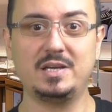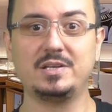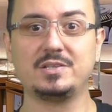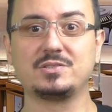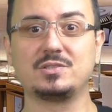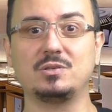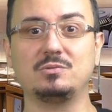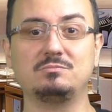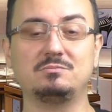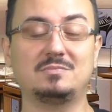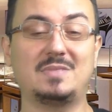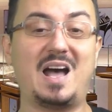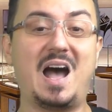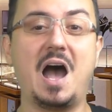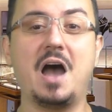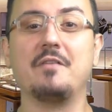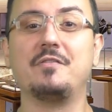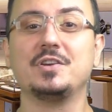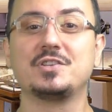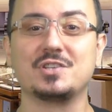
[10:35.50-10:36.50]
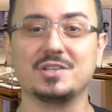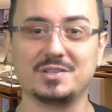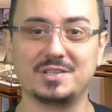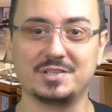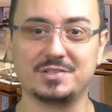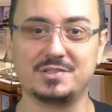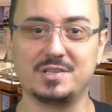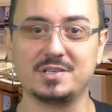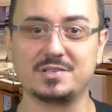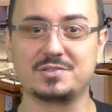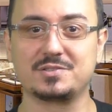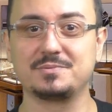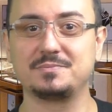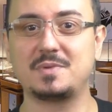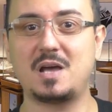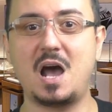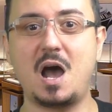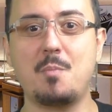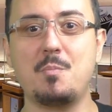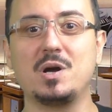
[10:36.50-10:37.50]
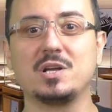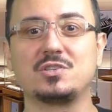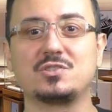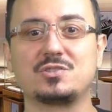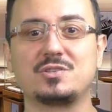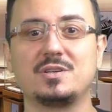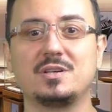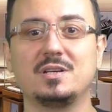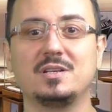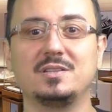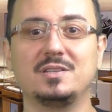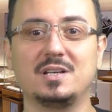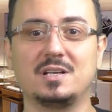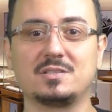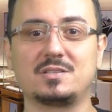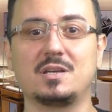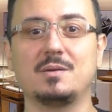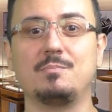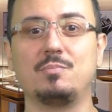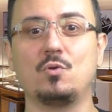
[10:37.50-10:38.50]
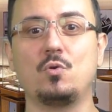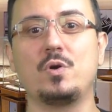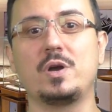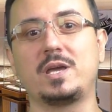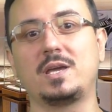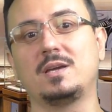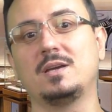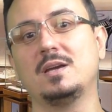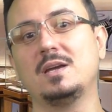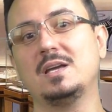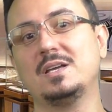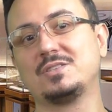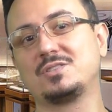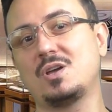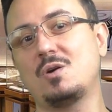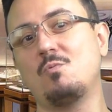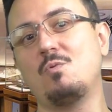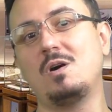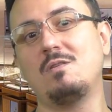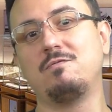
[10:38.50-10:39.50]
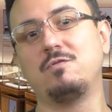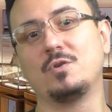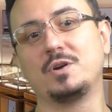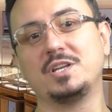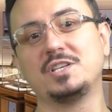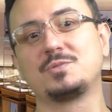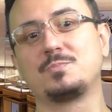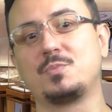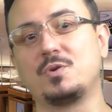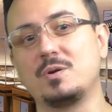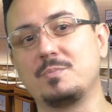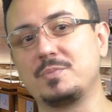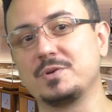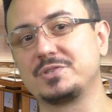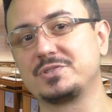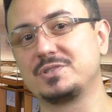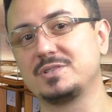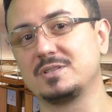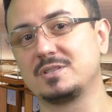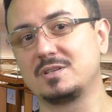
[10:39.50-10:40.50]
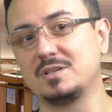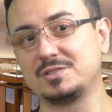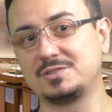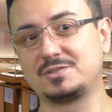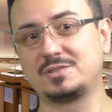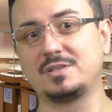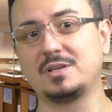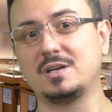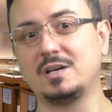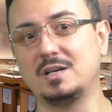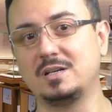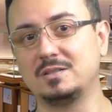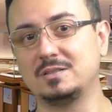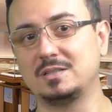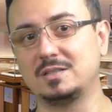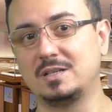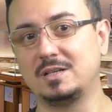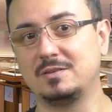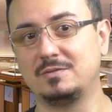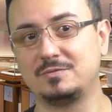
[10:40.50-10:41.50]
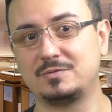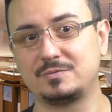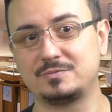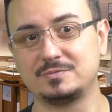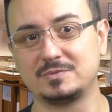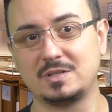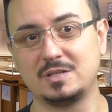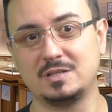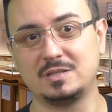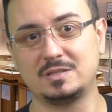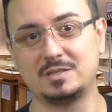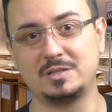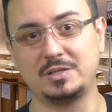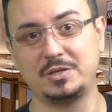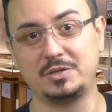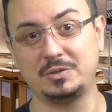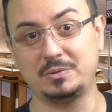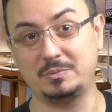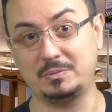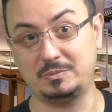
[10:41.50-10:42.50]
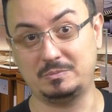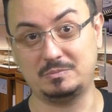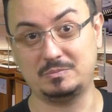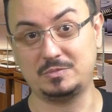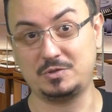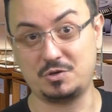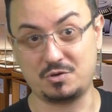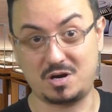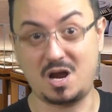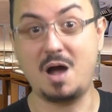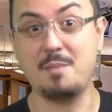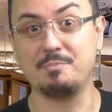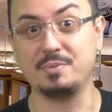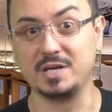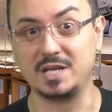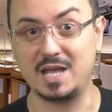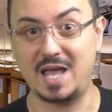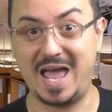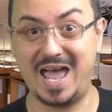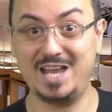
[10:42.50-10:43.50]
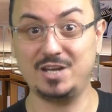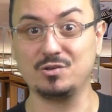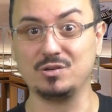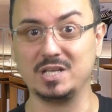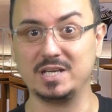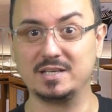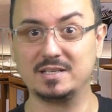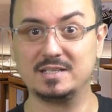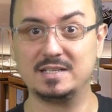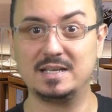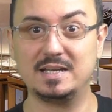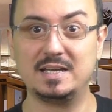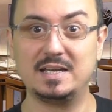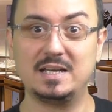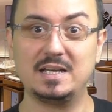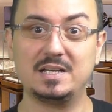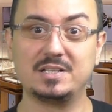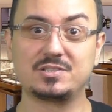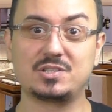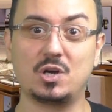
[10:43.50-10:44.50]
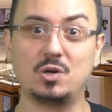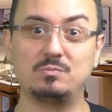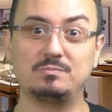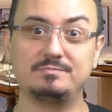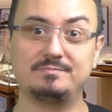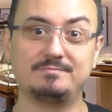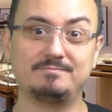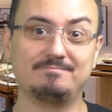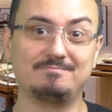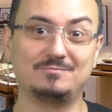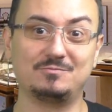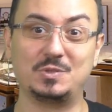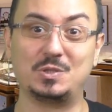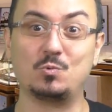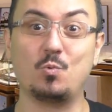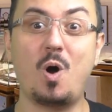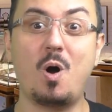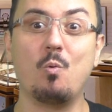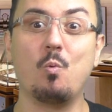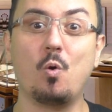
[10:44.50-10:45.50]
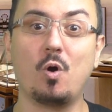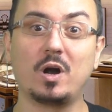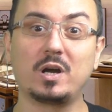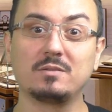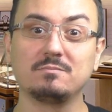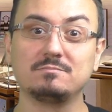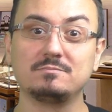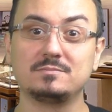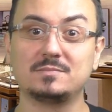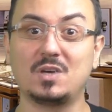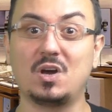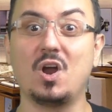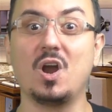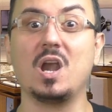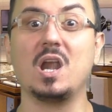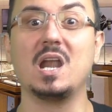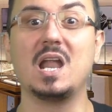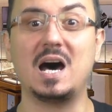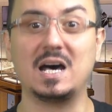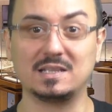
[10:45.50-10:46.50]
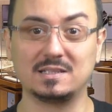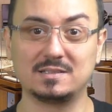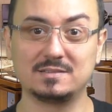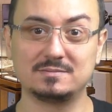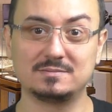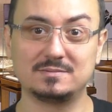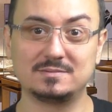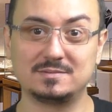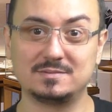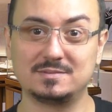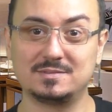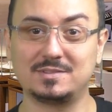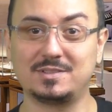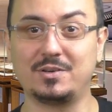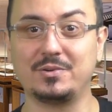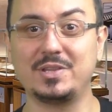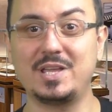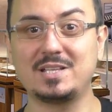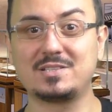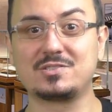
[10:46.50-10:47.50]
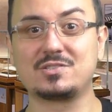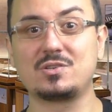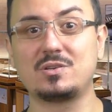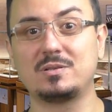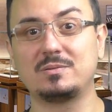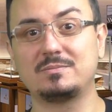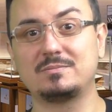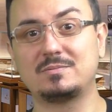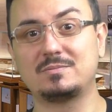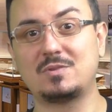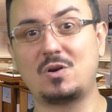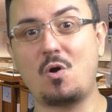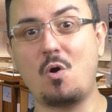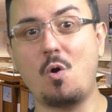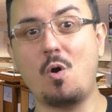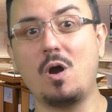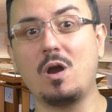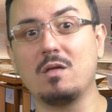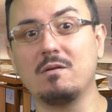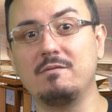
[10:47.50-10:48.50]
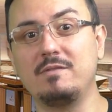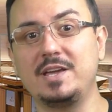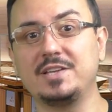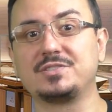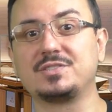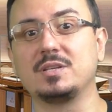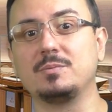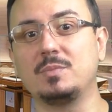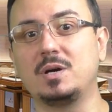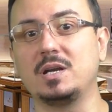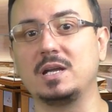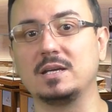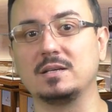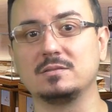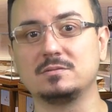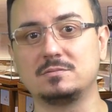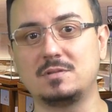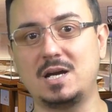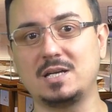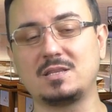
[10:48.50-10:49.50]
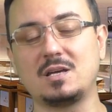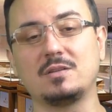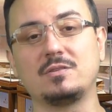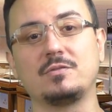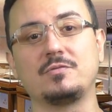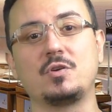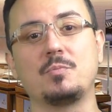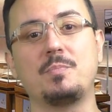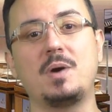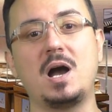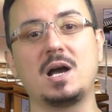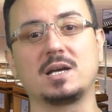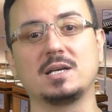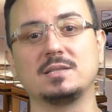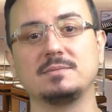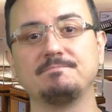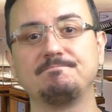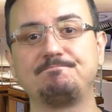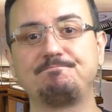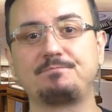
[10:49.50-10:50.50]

So how efficient is this? How much does employing someone for this purpose cost your company annually? So with one word, a lot. That's all wasted money right out of your pocket.